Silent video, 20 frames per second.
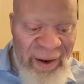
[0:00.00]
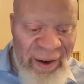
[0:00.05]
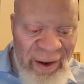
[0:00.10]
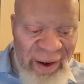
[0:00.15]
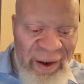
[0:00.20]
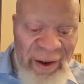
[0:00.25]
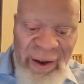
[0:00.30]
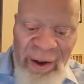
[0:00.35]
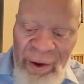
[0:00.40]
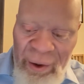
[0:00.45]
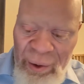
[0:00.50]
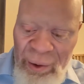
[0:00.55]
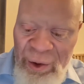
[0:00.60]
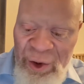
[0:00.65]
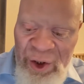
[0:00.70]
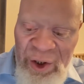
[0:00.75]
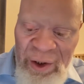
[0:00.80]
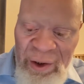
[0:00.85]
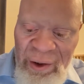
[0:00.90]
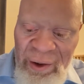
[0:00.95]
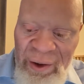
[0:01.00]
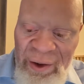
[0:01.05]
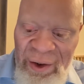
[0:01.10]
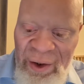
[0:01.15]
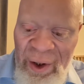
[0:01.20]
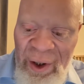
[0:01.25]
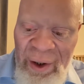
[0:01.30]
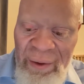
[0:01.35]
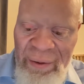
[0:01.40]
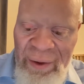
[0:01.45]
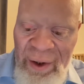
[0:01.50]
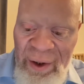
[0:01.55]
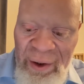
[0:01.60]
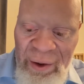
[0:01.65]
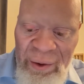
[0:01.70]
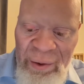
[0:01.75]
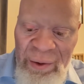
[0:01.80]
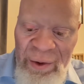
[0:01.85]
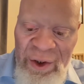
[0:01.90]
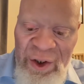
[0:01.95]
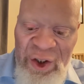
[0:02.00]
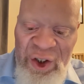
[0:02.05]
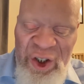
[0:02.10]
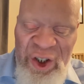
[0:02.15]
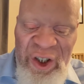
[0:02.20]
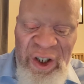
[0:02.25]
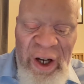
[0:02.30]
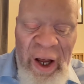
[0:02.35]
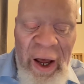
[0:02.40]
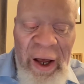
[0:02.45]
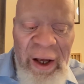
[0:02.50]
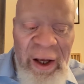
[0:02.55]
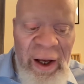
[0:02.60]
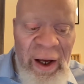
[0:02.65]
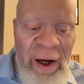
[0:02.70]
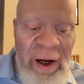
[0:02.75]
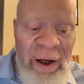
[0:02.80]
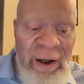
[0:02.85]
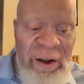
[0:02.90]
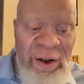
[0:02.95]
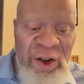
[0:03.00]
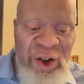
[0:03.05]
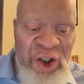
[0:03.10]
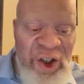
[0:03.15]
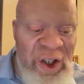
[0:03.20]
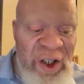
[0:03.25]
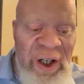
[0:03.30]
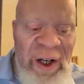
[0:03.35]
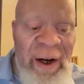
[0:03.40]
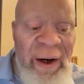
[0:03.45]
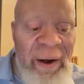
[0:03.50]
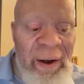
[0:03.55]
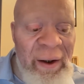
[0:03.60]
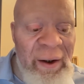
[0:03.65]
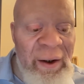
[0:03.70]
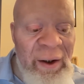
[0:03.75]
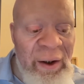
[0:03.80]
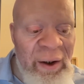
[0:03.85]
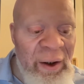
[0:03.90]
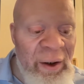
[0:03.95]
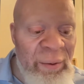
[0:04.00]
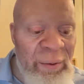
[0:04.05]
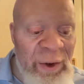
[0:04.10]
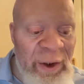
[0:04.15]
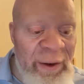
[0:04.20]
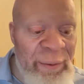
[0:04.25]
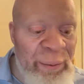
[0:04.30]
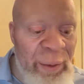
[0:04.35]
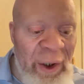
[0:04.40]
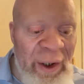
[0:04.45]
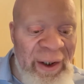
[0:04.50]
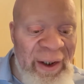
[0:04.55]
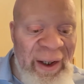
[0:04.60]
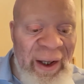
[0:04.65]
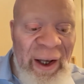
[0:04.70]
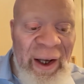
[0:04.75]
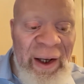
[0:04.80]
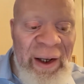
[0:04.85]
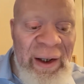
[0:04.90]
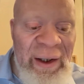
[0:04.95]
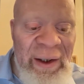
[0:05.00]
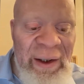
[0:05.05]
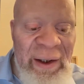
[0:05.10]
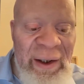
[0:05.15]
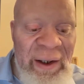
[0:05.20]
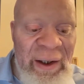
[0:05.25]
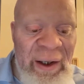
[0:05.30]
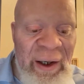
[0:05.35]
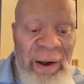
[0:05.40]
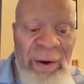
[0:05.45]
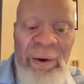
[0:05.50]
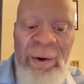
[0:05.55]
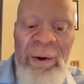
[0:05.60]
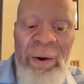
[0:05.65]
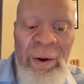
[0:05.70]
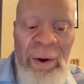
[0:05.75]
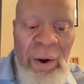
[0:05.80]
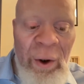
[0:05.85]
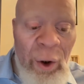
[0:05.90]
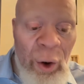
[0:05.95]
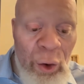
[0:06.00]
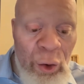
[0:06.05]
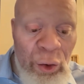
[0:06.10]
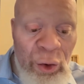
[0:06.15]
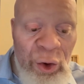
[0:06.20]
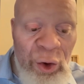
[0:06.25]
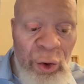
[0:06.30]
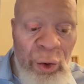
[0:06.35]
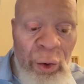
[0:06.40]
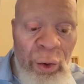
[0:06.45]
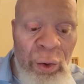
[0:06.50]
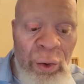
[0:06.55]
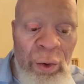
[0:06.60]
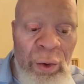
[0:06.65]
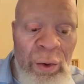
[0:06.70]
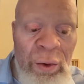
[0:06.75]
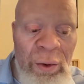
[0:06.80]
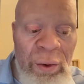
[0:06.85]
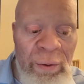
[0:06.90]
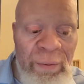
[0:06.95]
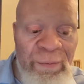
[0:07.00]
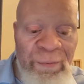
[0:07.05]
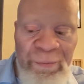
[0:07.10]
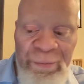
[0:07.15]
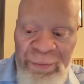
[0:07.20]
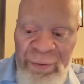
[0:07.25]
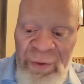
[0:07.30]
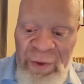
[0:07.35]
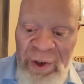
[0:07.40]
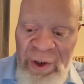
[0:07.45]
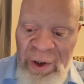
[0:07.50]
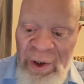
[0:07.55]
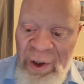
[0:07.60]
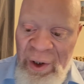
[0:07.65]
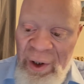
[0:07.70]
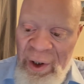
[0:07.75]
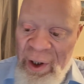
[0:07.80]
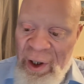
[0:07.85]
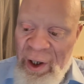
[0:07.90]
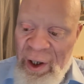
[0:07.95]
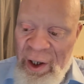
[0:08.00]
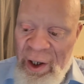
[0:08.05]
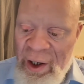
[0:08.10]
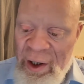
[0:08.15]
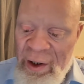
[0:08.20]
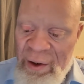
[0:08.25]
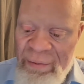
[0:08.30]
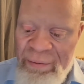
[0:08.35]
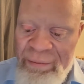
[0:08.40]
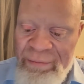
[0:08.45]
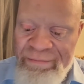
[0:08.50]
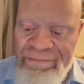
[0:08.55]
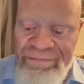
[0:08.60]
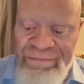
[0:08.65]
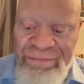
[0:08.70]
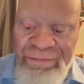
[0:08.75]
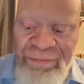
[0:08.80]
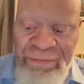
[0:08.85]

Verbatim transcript: a girl she looks after called Gia, Gia played by Kaylee Hotel. Um,